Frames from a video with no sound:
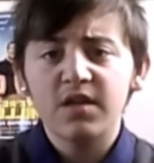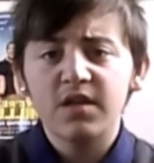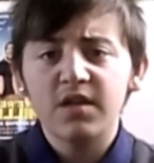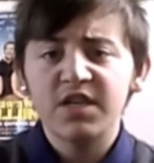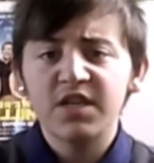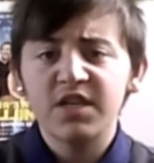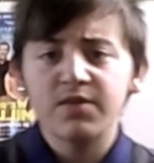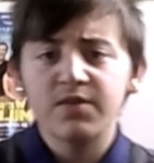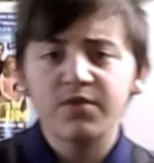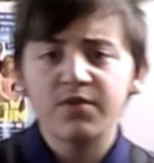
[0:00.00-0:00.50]

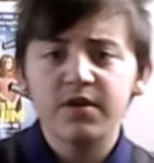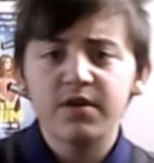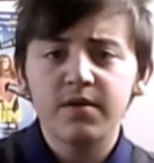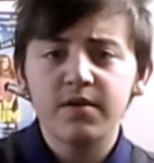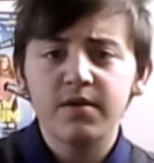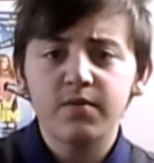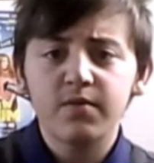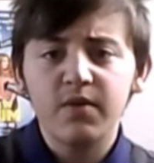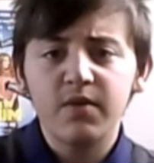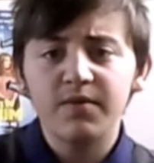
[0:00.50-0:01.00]
children,
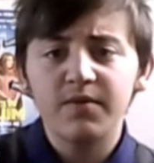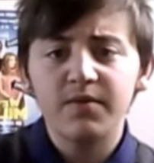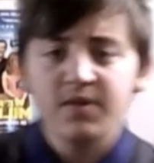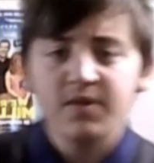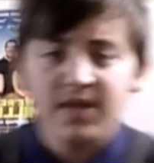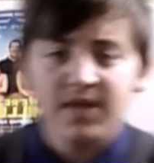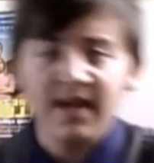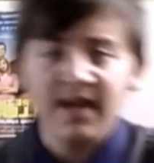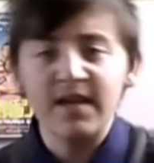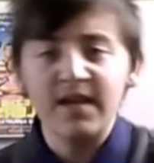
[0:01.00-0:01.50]
well,
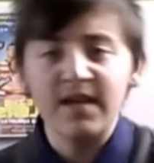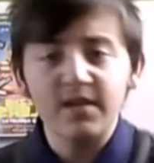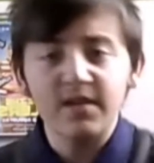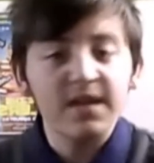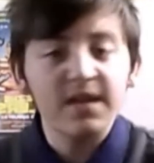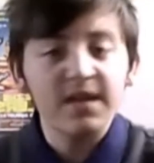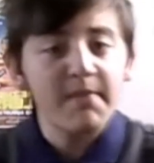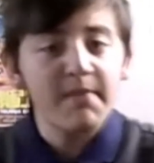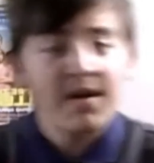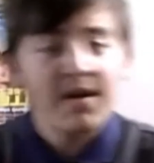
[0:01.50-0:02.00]
yeah, he does
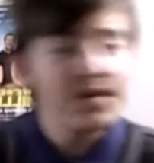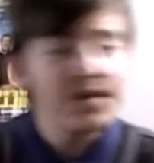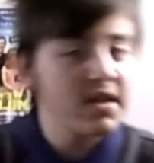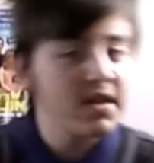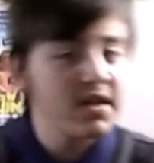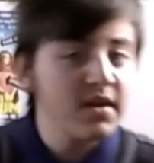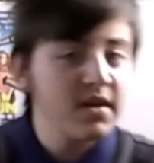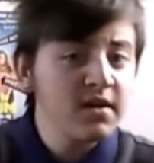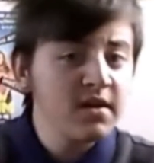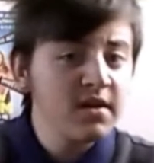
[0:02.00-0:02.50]
get married to
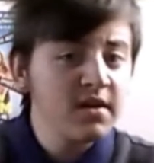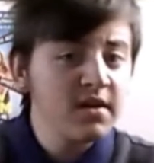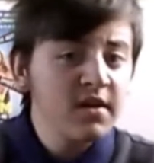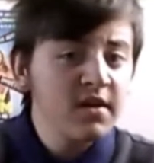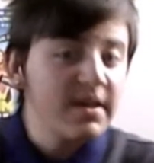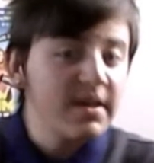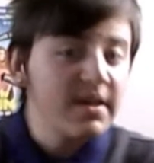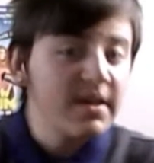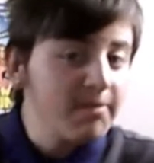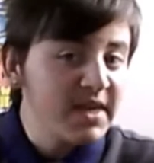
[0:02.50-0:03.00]
her.
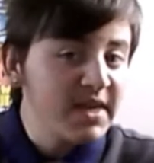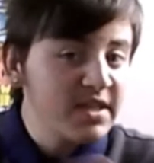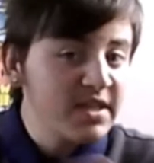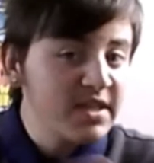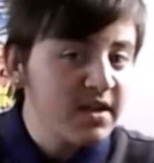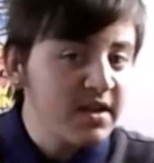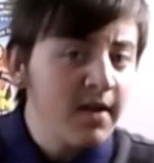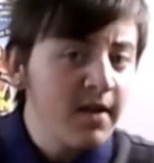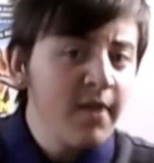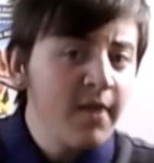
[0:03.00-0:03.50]
I didn't
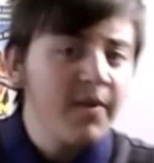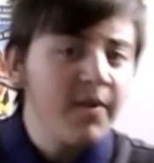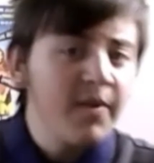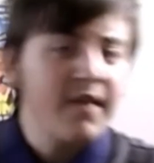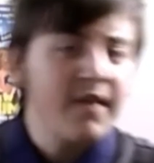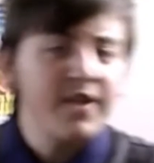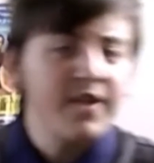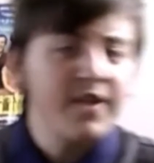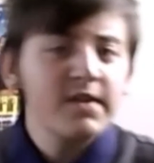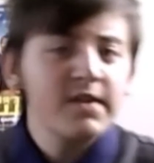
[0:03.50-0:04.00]
mention that. But
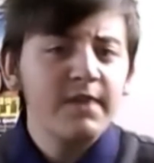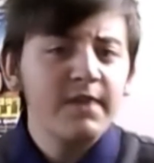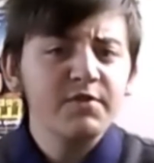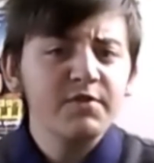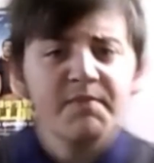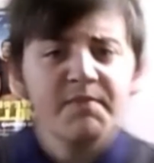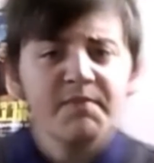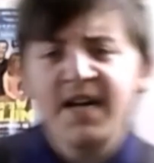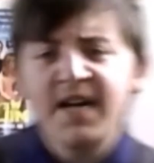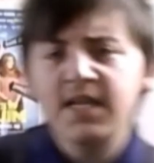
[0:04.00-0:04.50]
if he
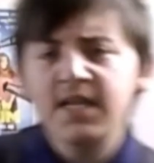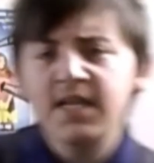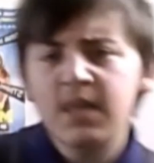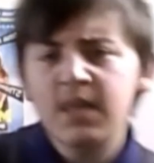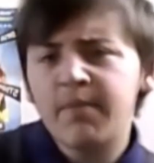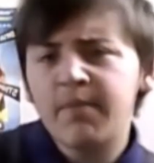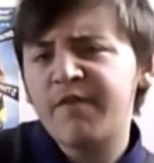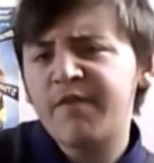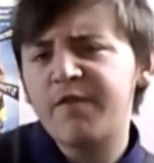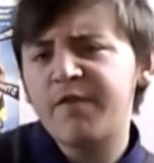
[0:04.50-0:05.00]
travels back in
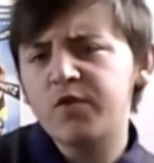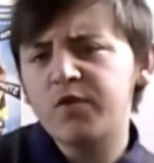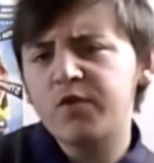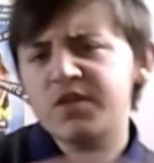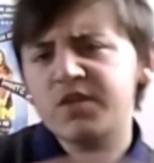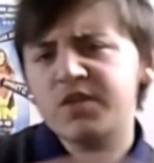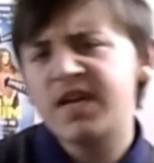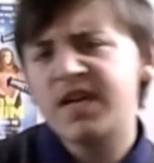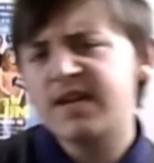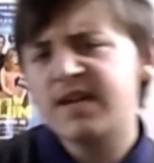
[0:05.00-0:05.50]
time before
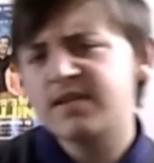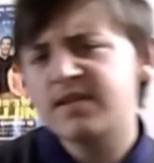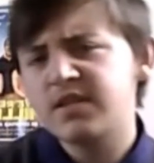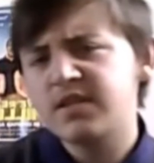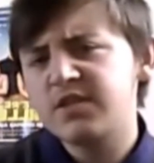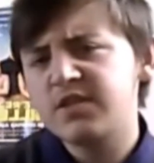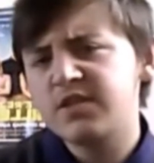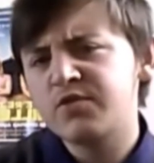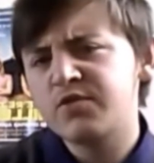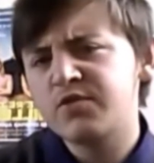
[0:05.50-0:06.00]
she has the
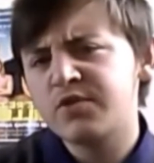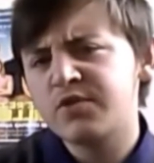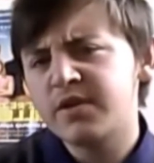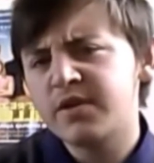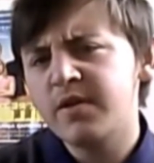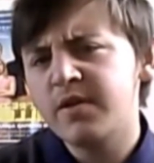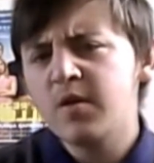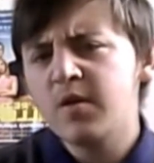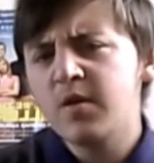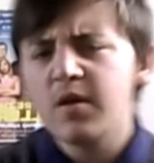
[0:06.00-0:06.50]

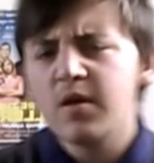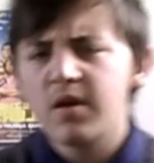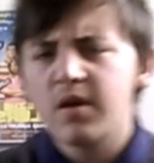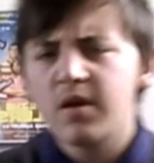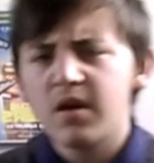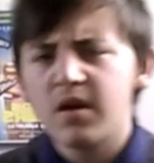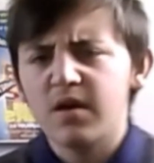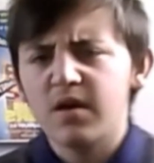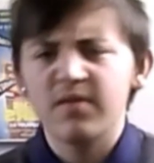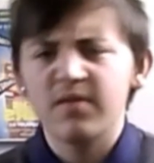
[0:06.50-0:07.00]
children,
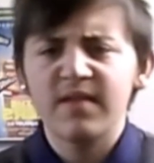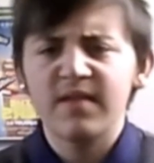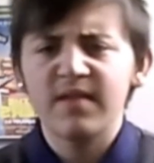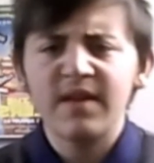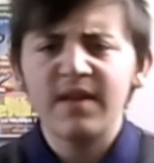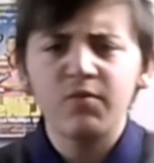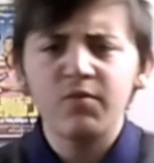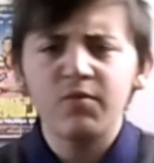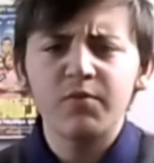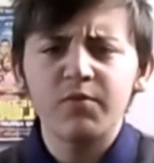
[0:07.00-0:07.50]

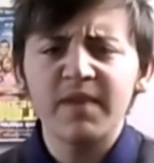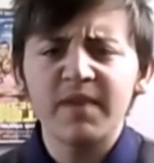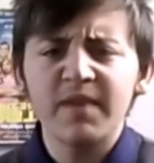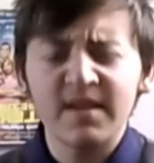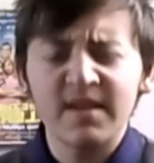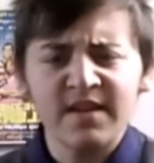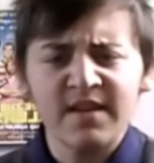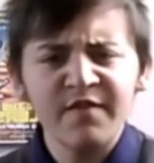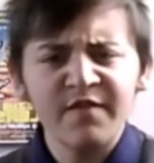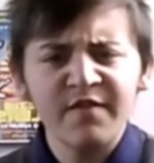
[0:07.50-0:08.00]
they will be a
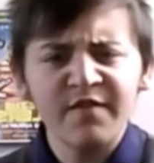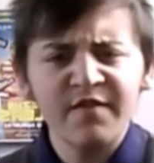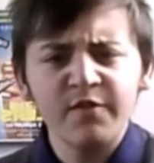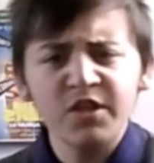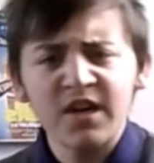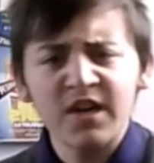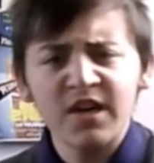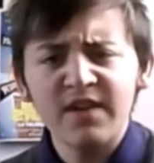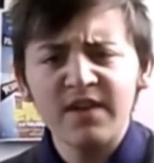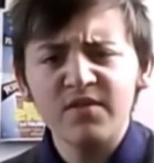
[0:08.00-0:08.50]
different
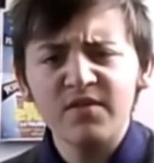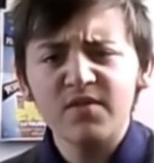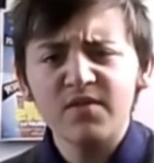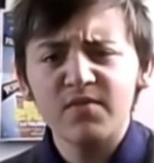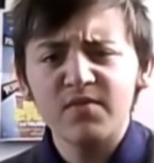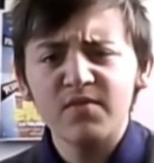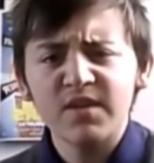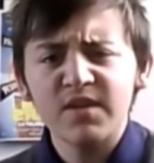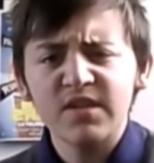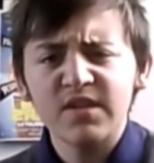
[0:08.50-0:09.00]
child,
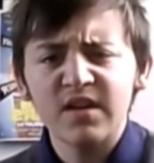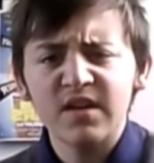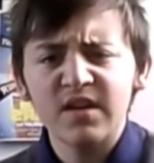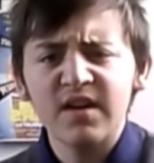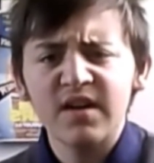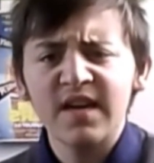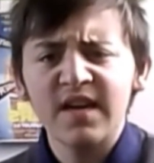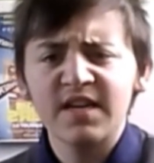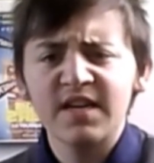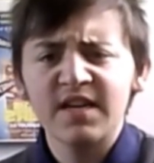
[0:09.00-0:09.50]
which
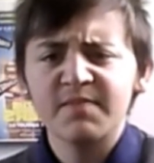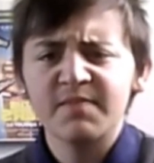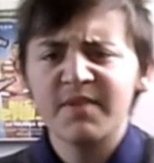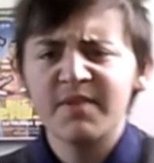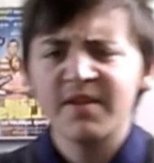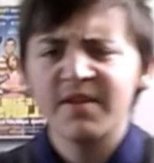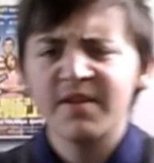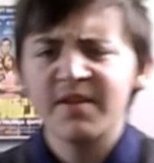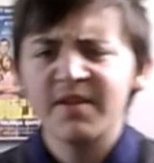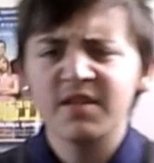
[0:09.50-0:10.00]
he
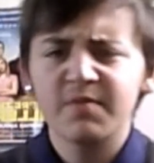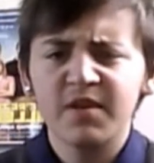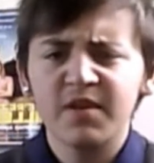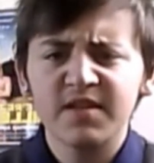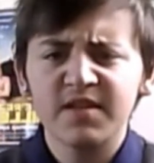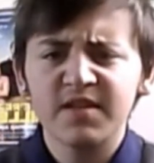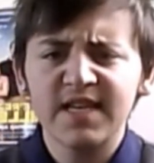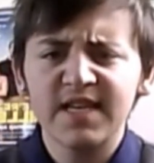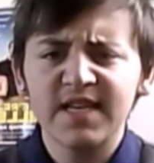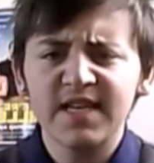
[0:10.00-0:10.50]
experienced
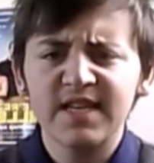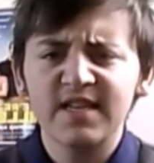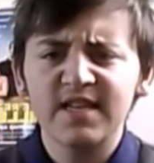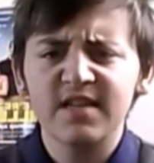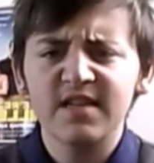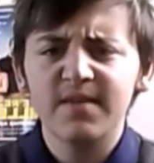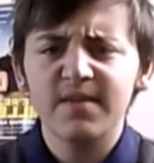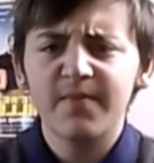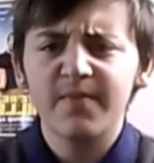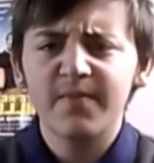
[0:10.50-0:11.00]
because he did
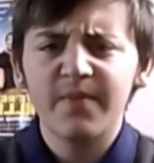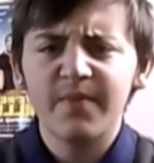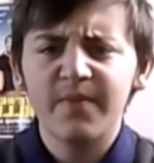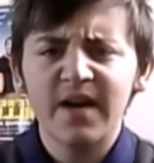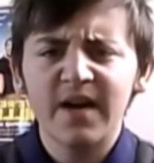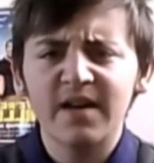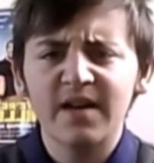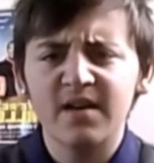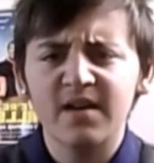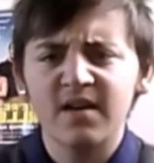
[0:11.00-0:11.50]
it,
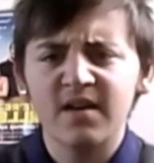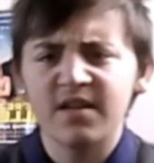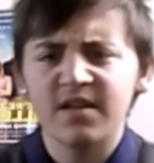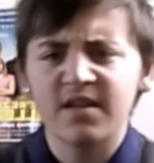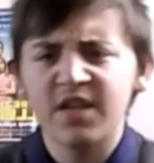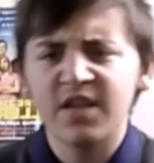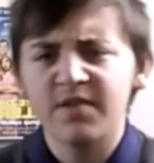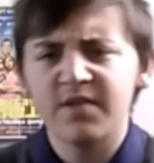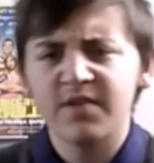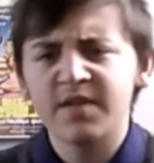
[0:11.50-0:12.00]
and the
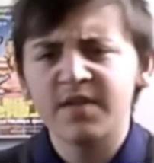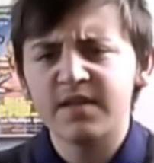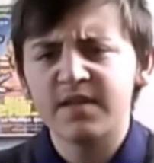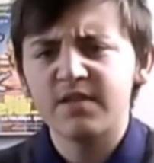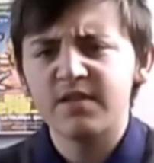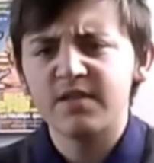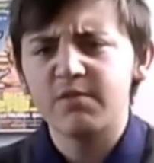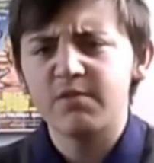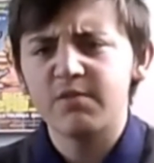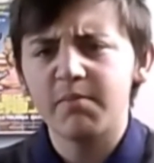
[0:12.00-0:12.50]
child turned
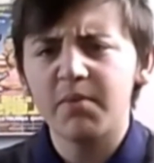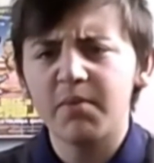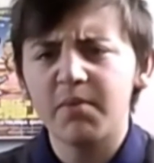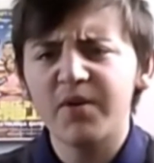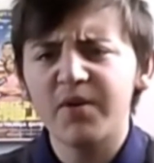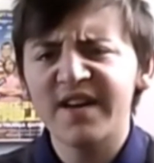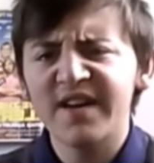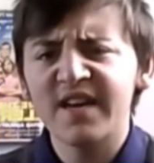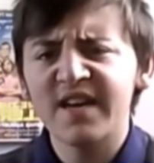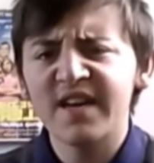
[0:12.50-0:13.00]
into a
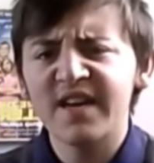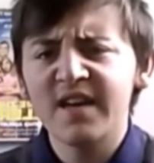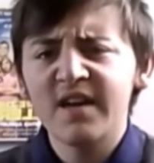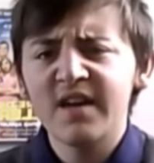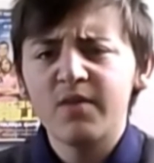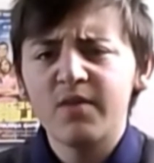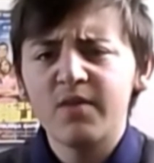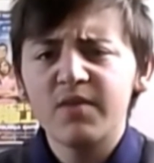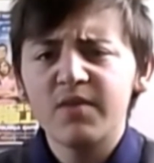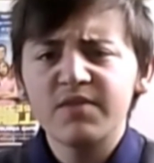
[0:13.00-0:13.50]
boy,
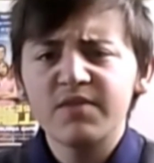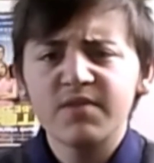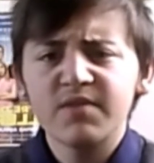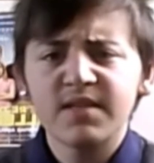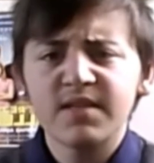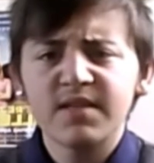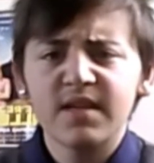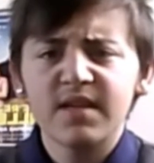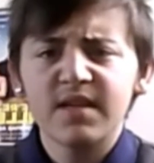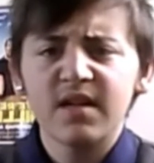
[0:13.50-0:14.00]
which
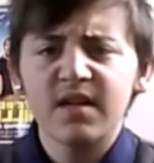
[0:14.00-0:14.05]
was